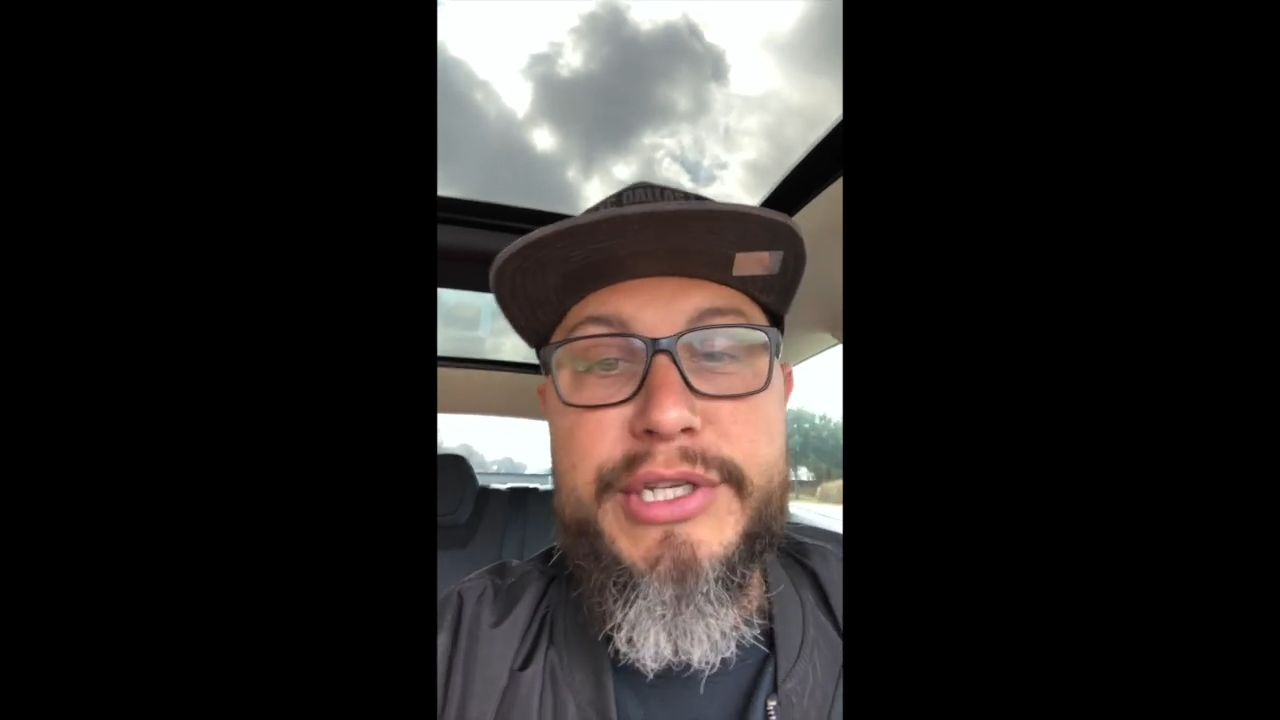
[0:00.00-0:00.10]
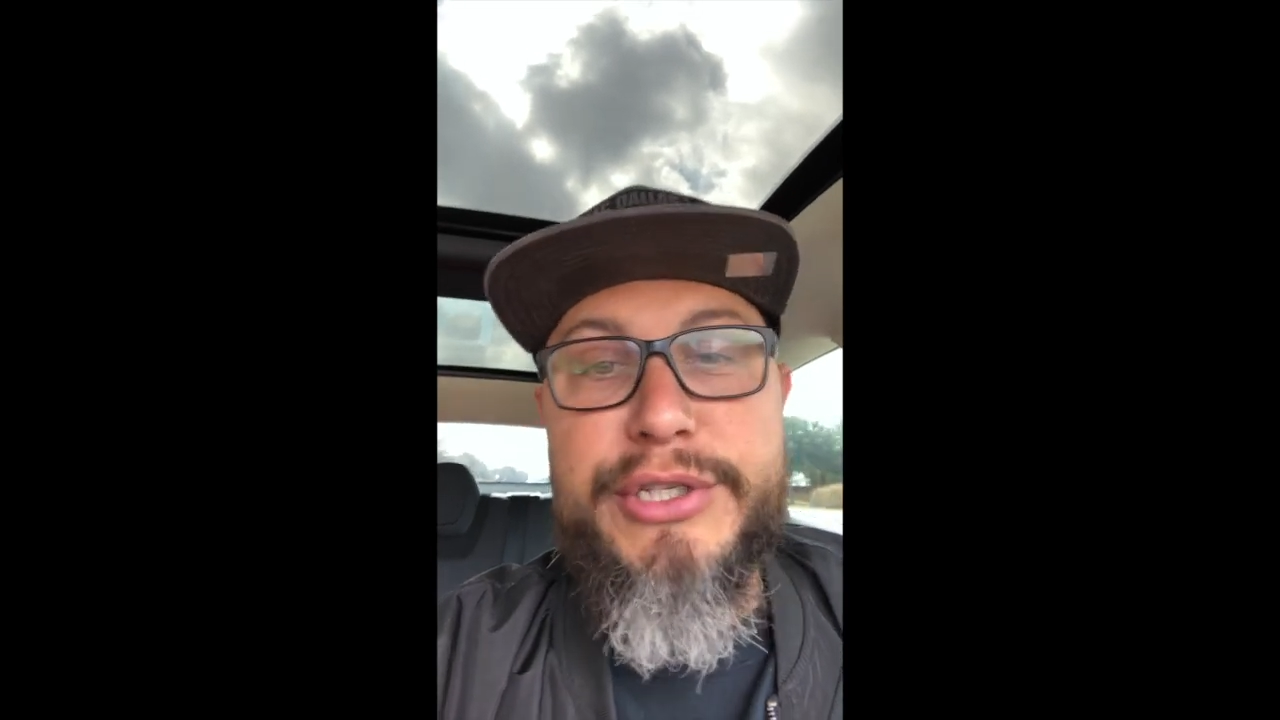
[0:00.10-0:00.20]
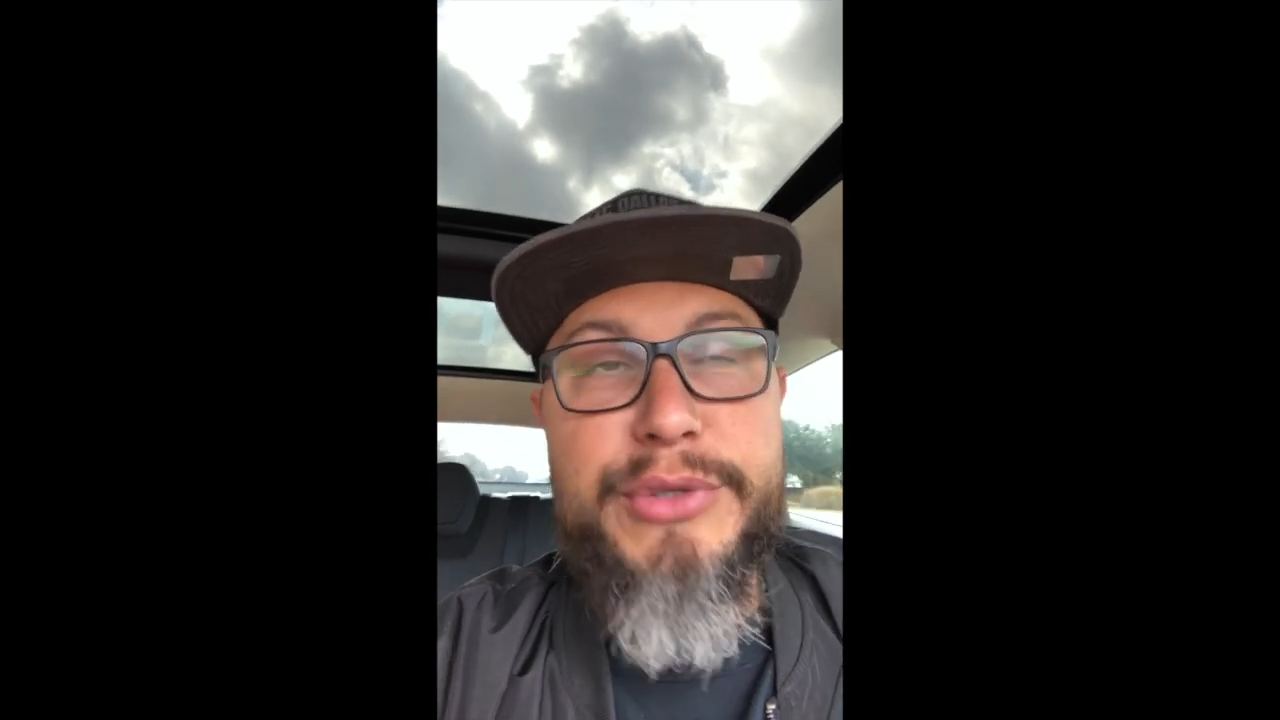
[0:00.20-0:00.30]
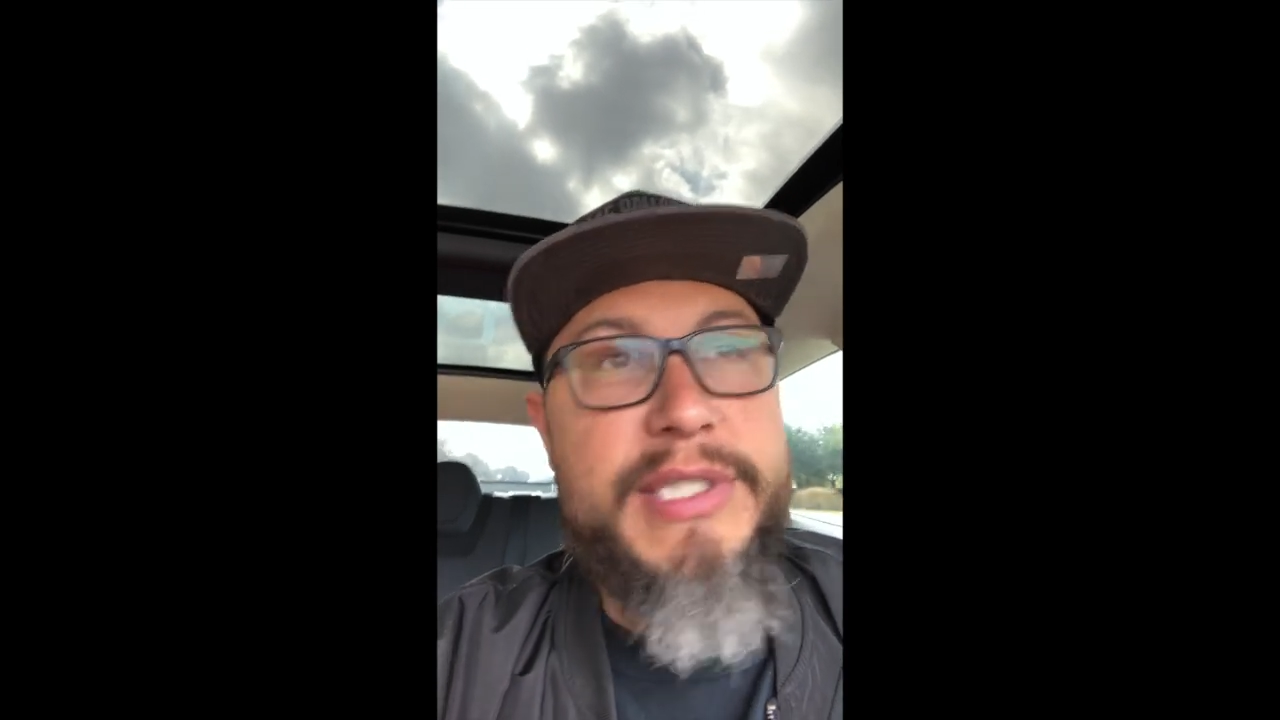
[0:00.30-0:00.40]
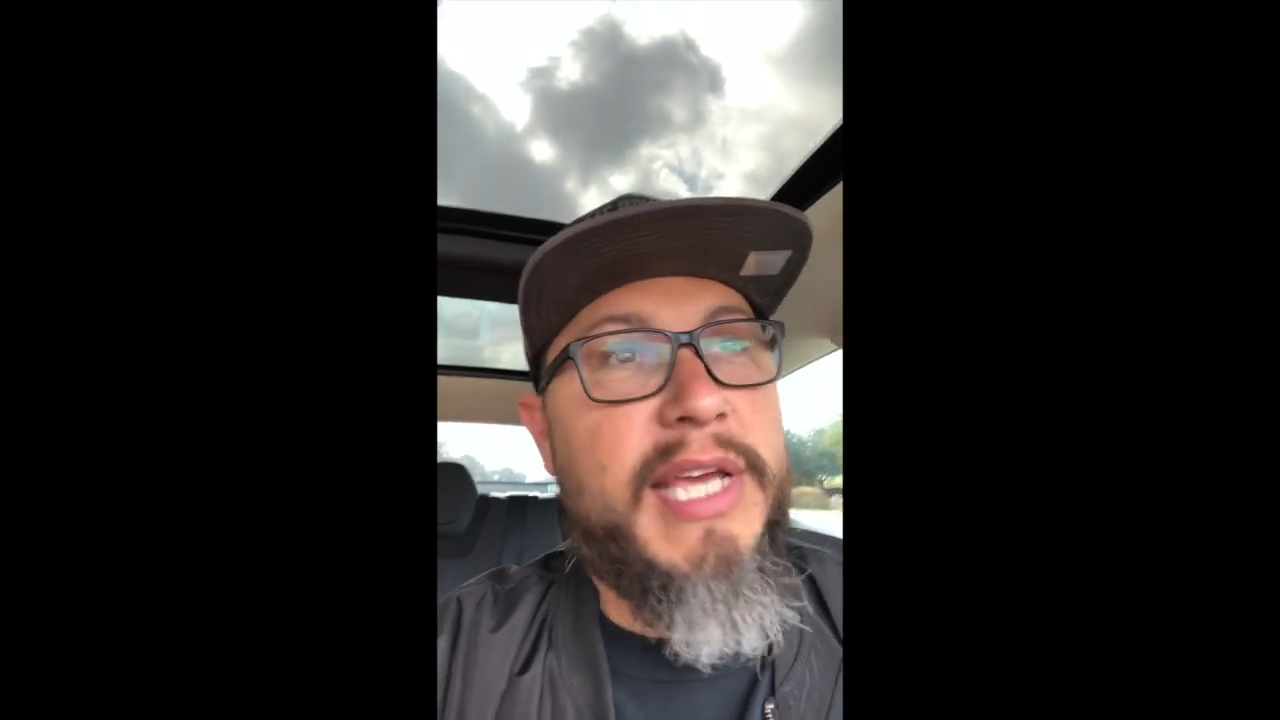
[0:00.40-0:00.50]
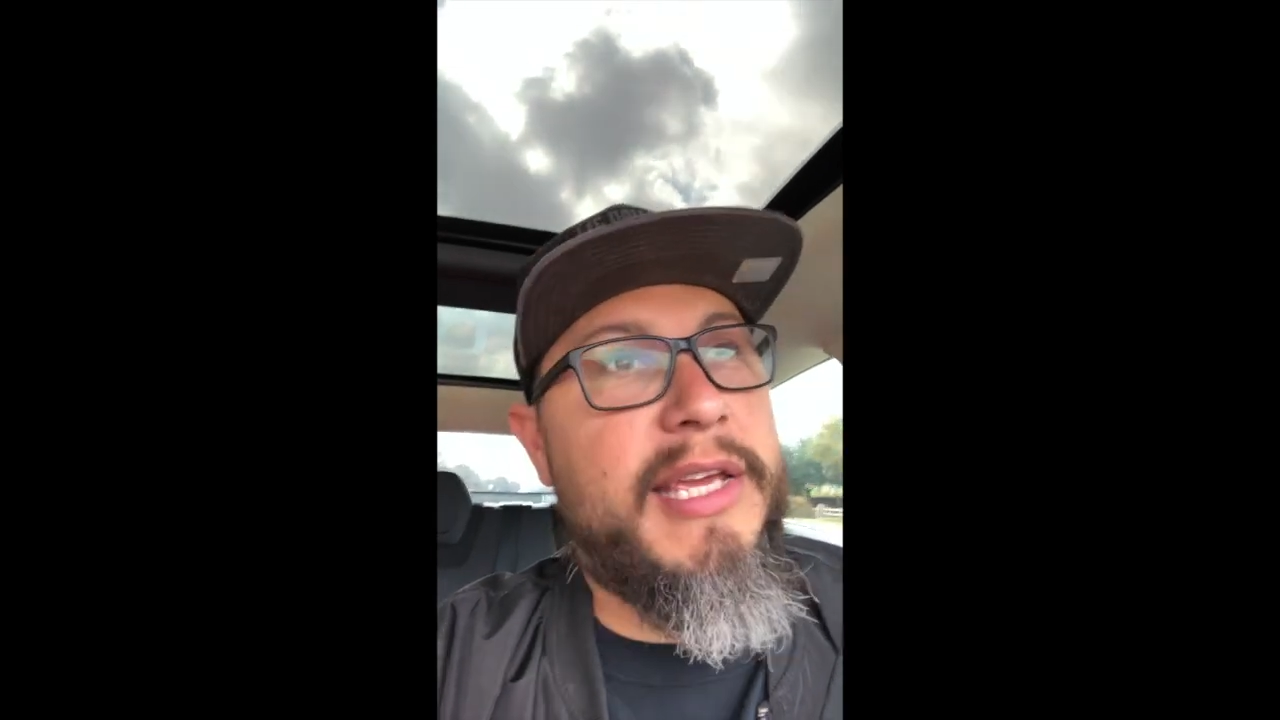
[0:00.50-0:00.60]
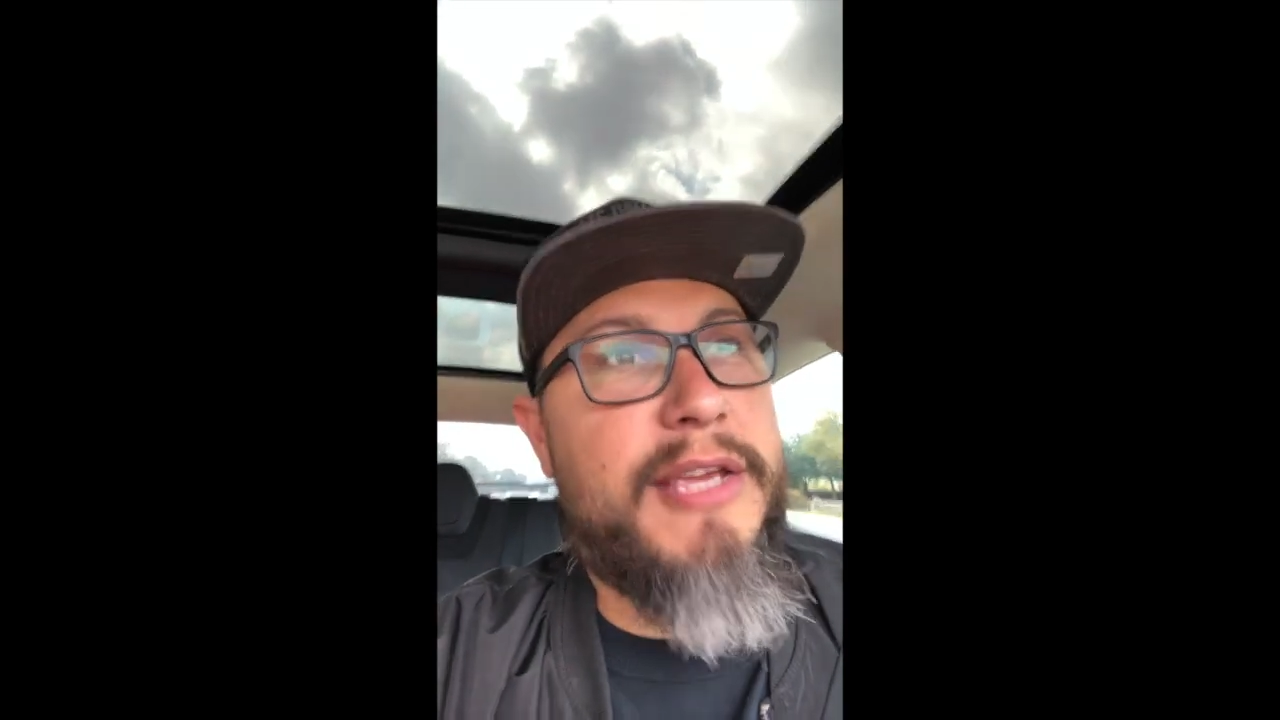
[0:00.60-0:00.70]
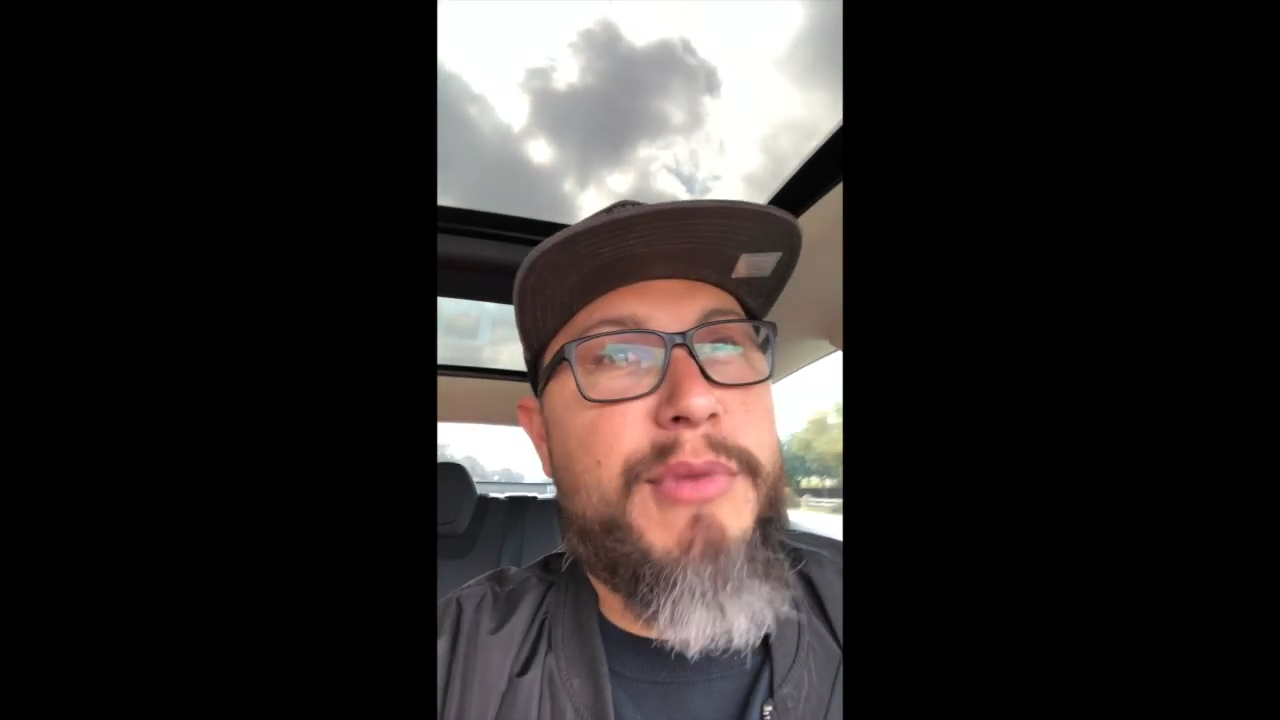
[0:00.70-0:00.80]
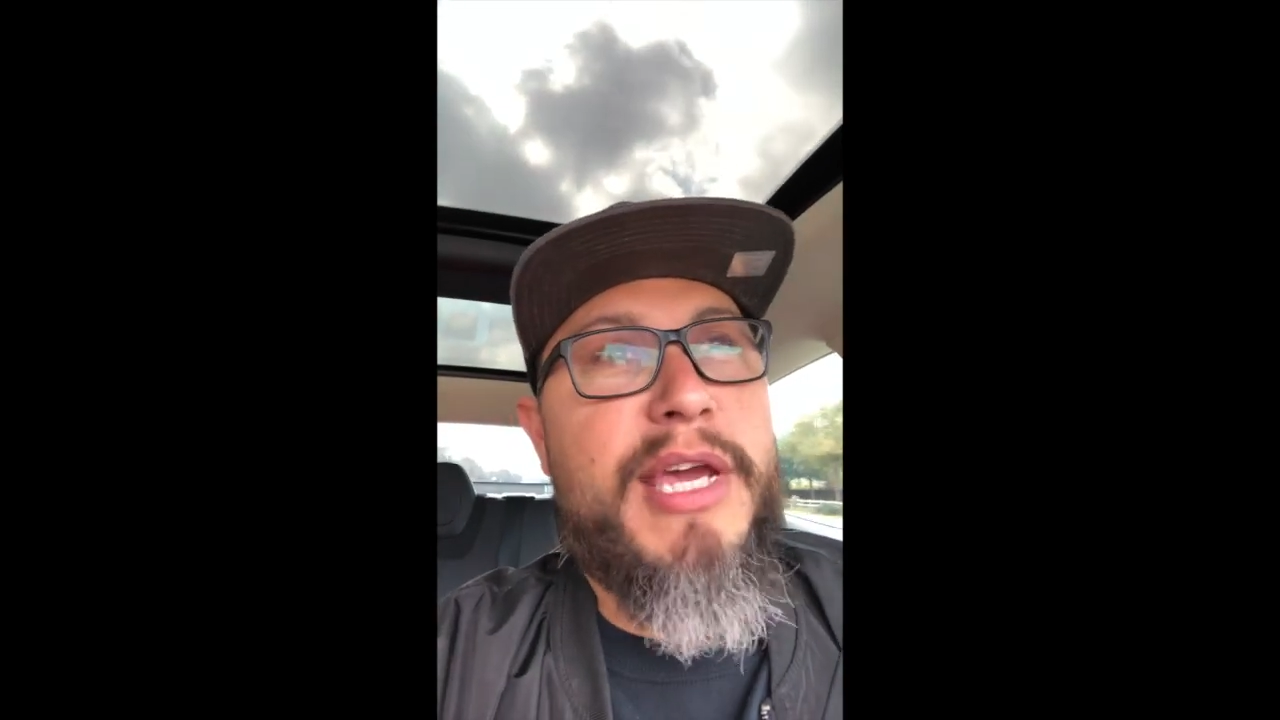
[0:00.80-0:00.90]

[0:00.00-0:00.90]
into a techie,